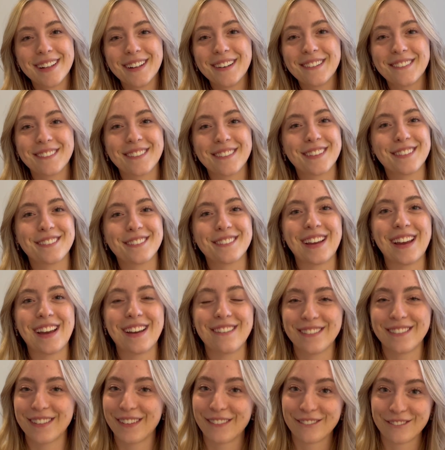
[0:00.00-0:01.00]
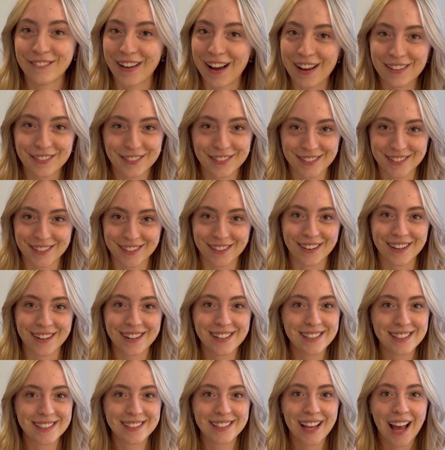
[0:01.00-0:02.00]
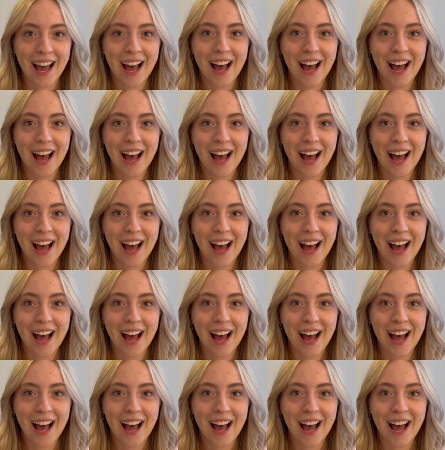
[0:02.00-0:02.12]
would have gave it a 5 stars.